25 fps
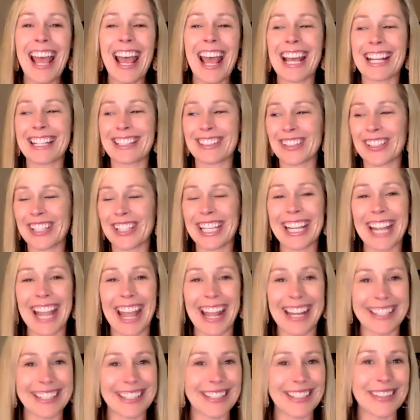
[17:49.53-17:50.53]
and looking
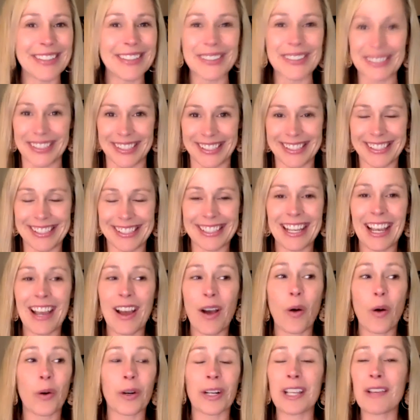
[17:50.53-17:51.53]
at news
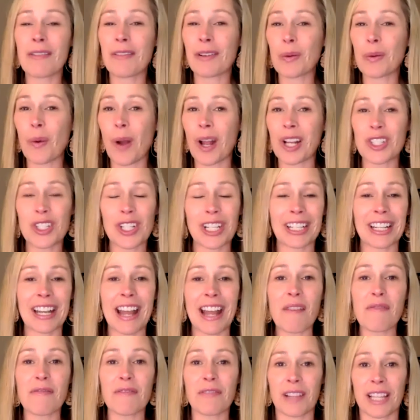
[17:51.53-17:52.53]
or even watching
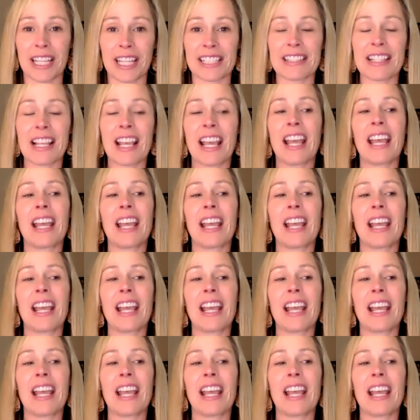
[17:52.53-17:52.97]
Netflix.